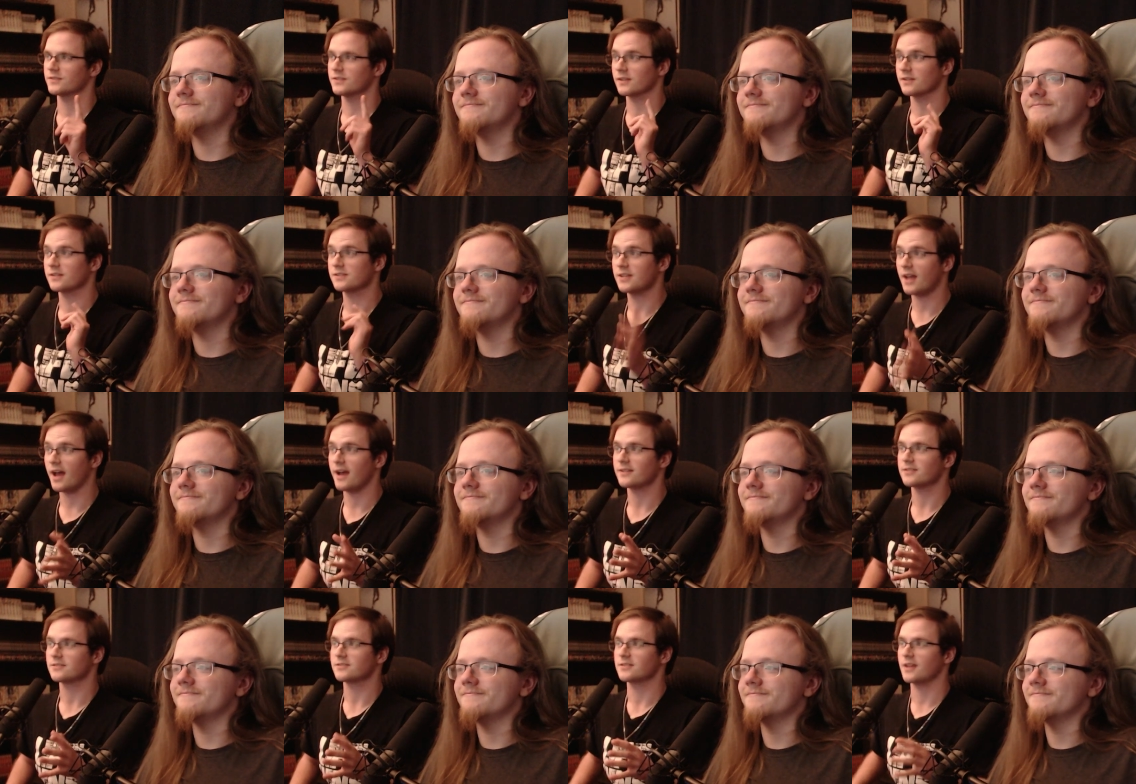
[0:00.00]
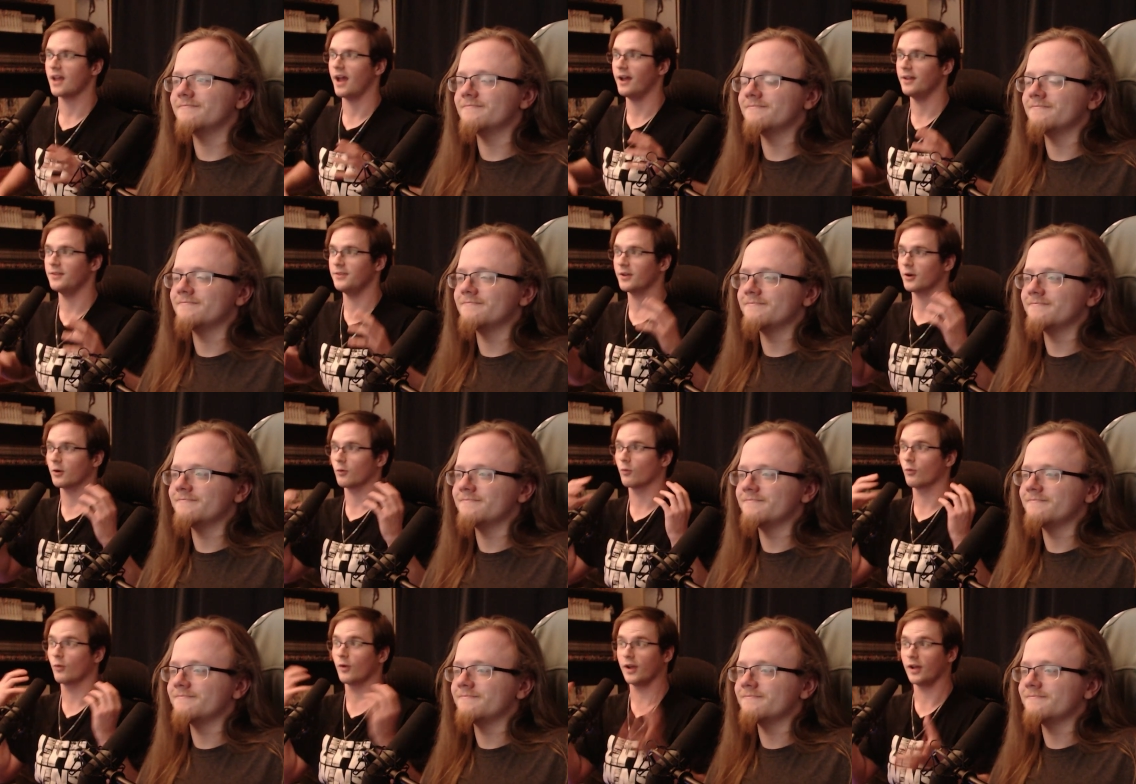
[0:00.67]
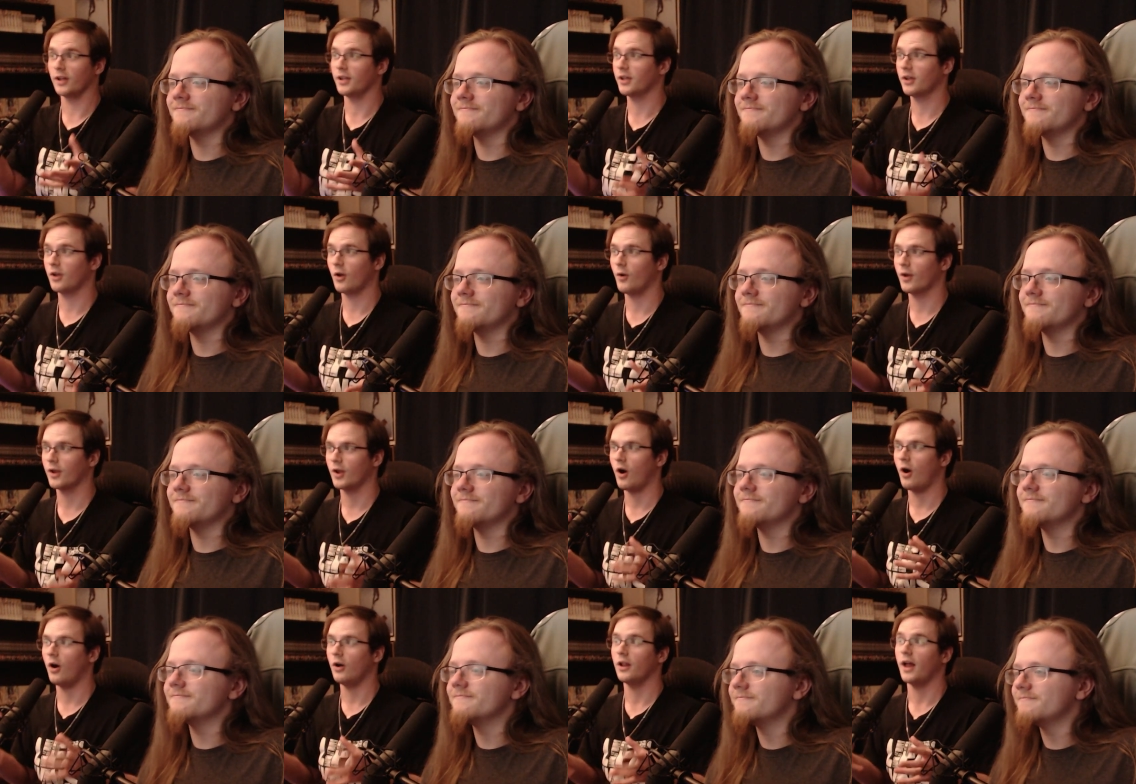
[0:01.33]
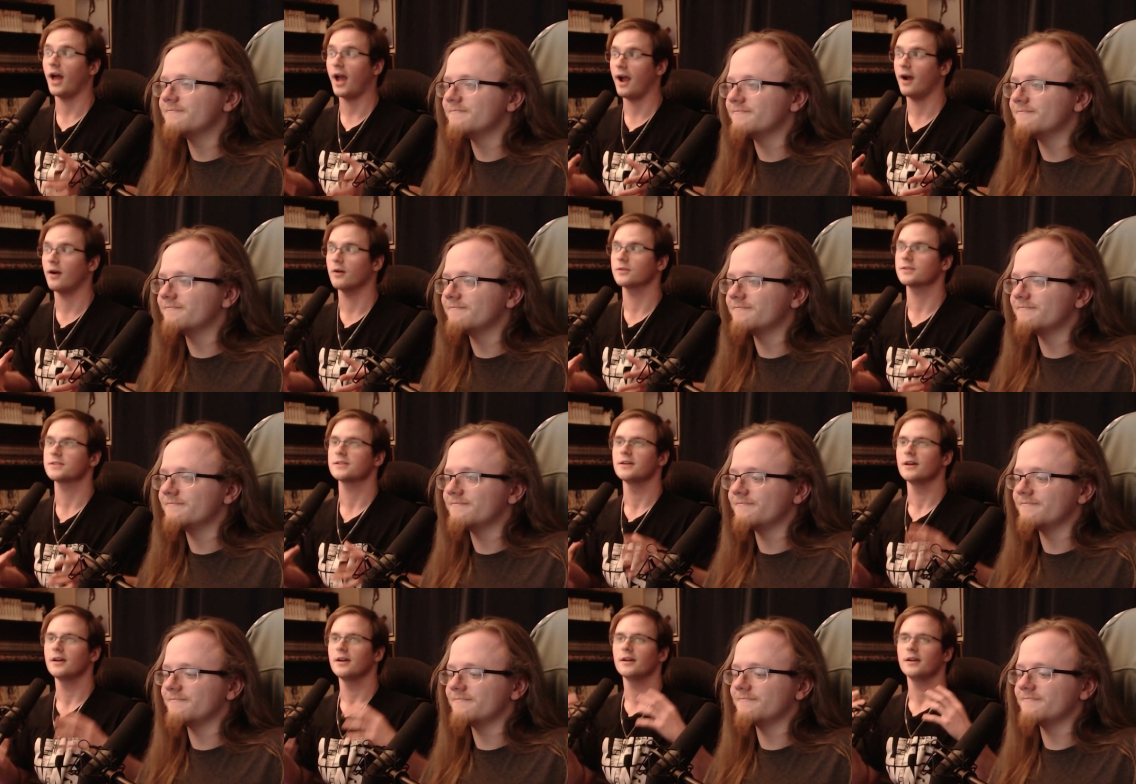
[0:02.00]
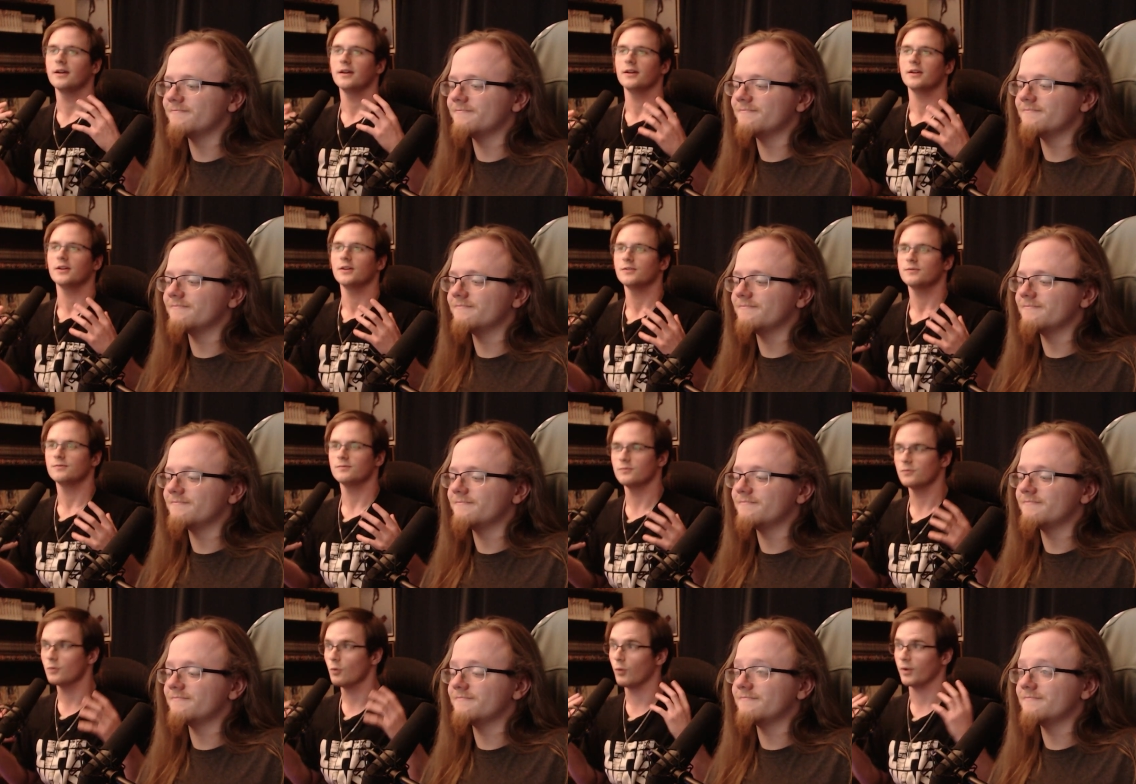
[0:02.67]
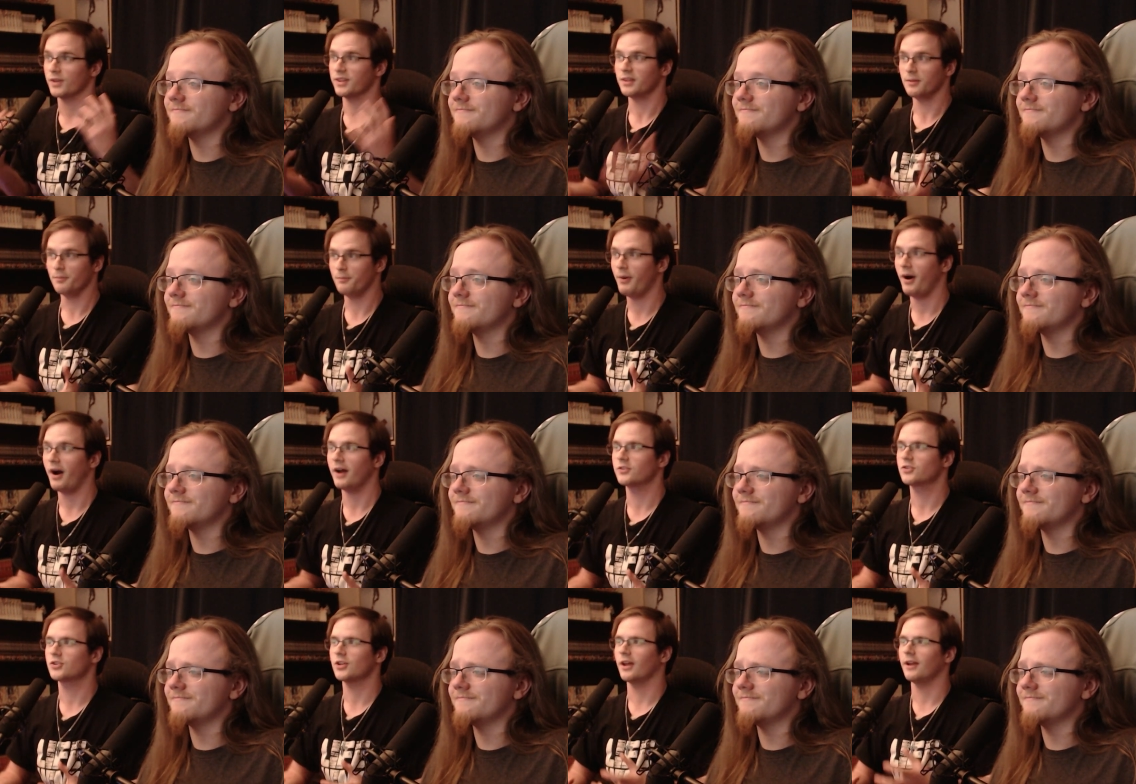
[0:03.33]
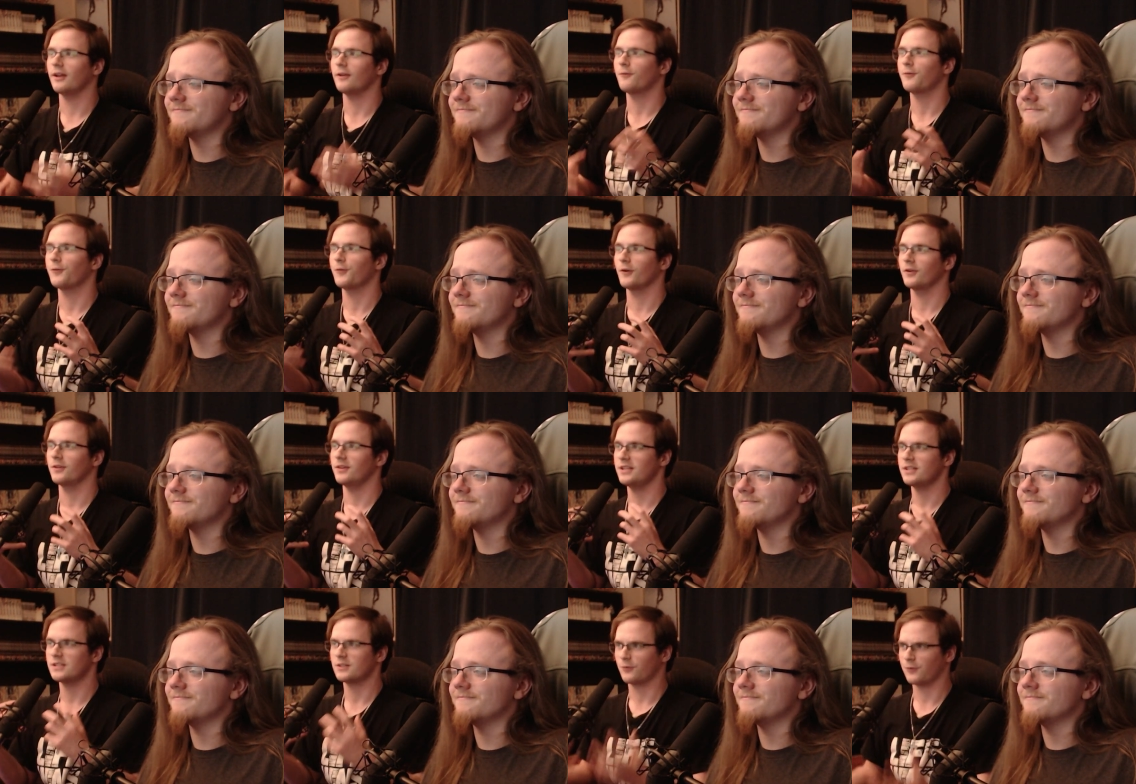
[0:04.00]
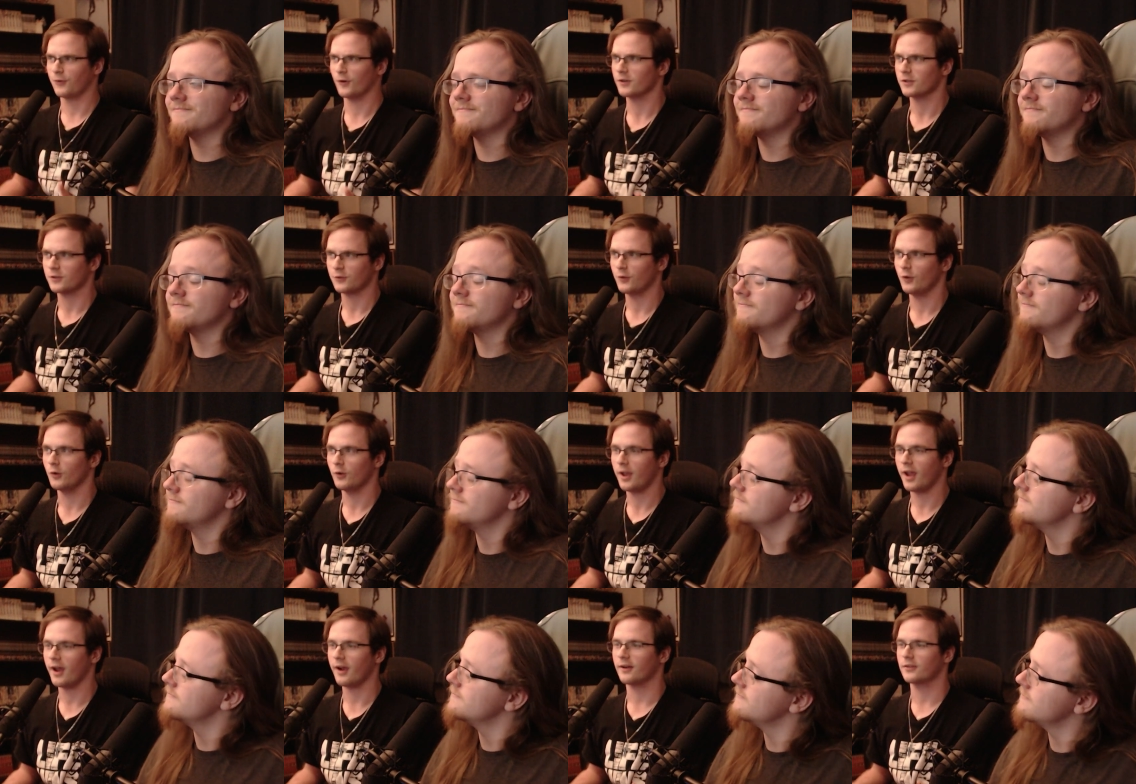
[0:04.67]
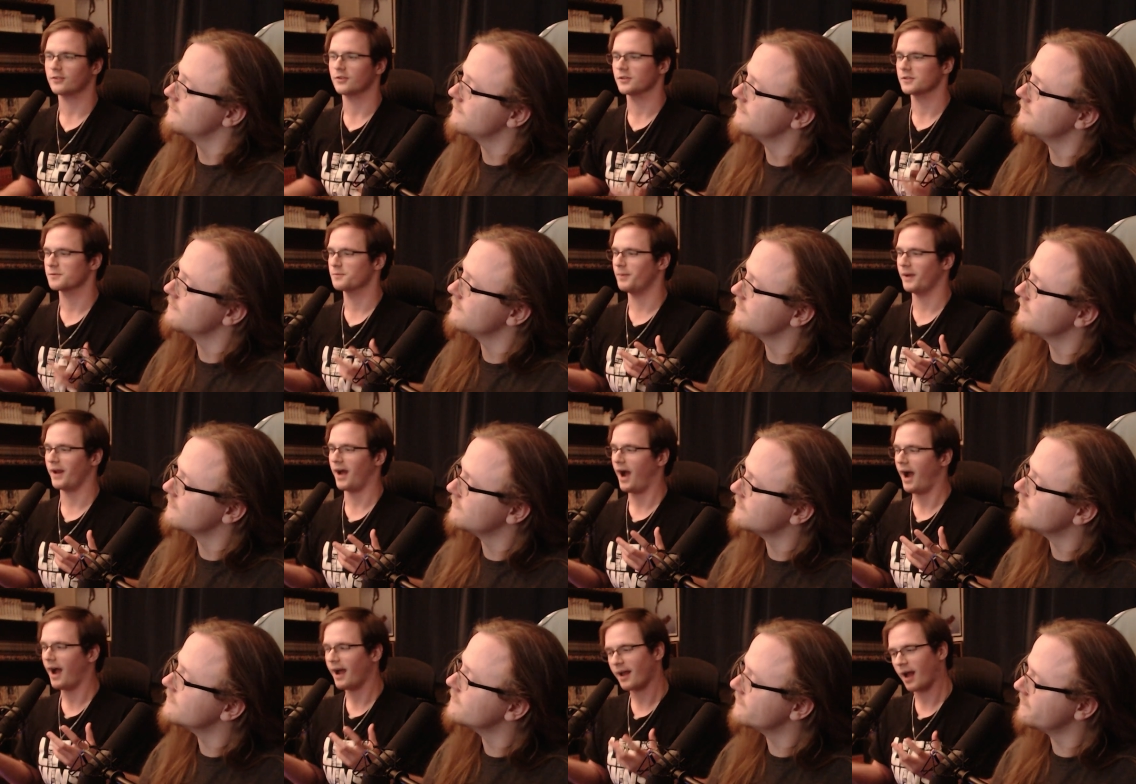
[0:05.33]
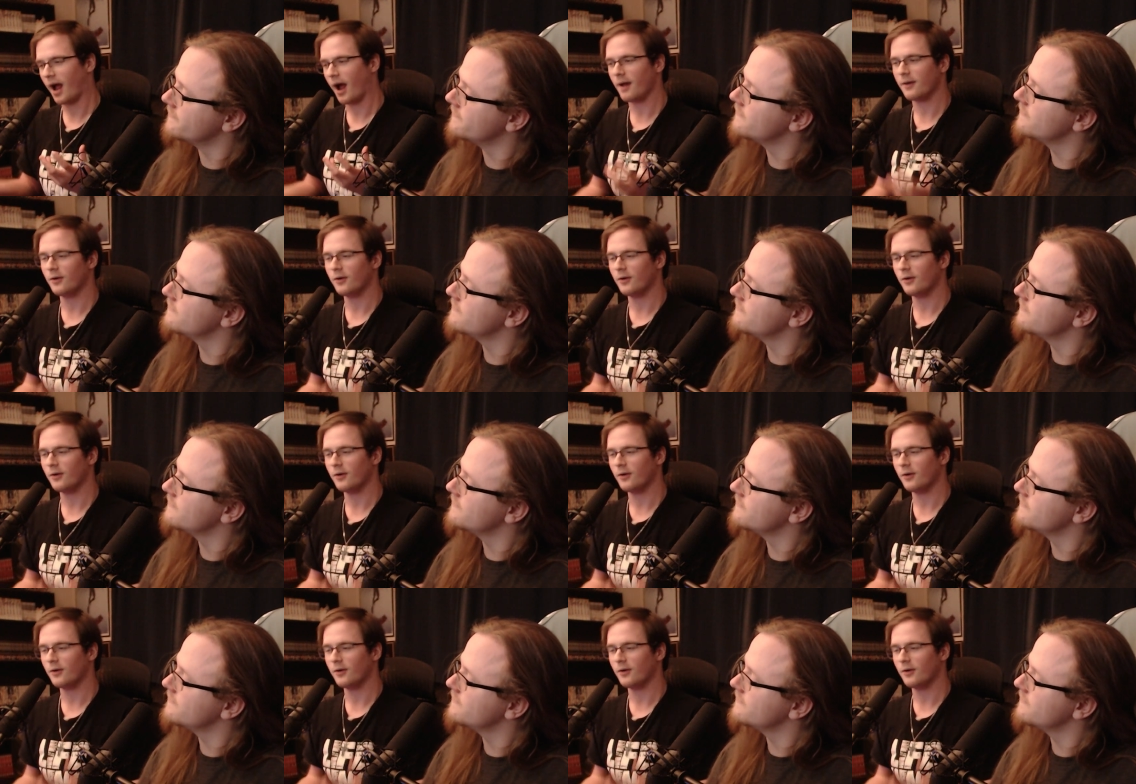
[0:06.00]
Speaker 1: success, and they're really going all out with the budget for these first few characters, but I